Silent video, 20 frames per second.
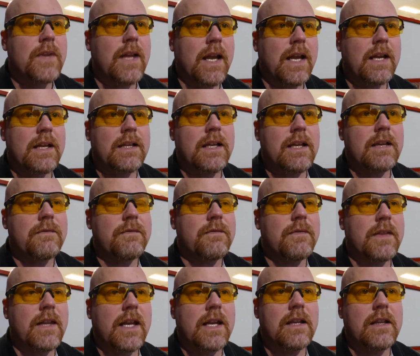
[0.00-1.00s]
And
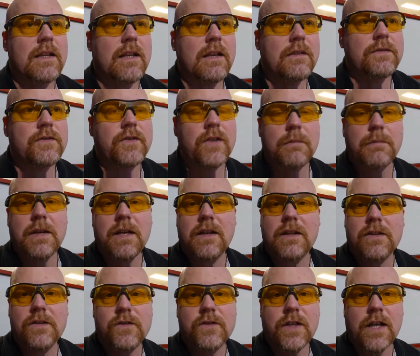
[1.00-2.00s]
if somebody
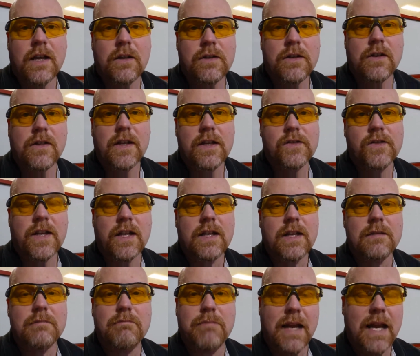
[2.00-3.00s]
out there thinks they
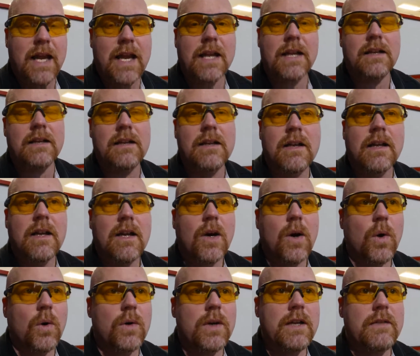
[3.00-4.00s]
can ban
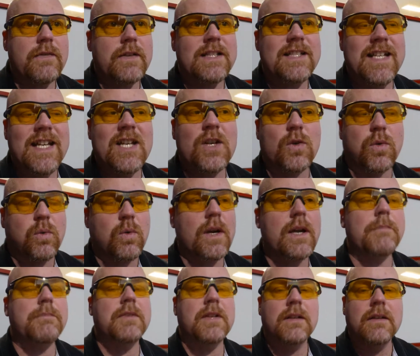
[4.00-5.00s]
or even
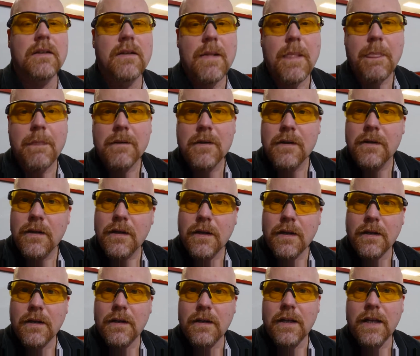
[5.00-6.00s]
decrypt
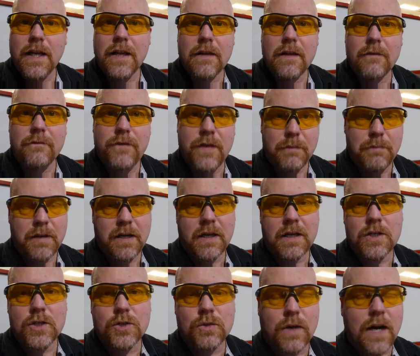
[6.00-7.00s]

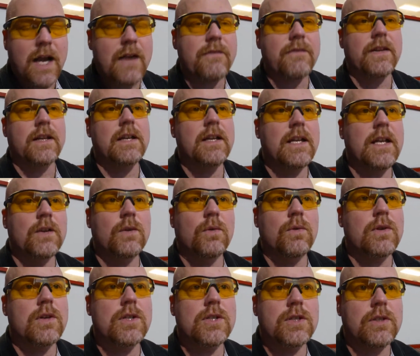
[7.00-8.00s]
VPN traffic in
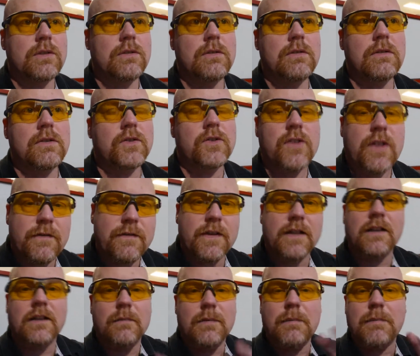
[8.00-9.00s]
order to sniff it a
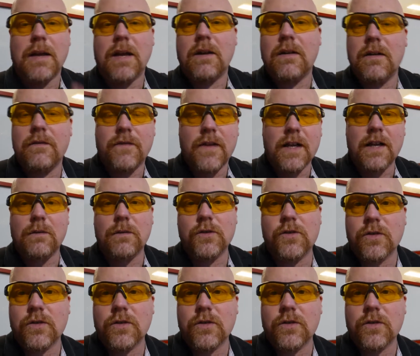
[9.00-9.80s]
little bit better and find out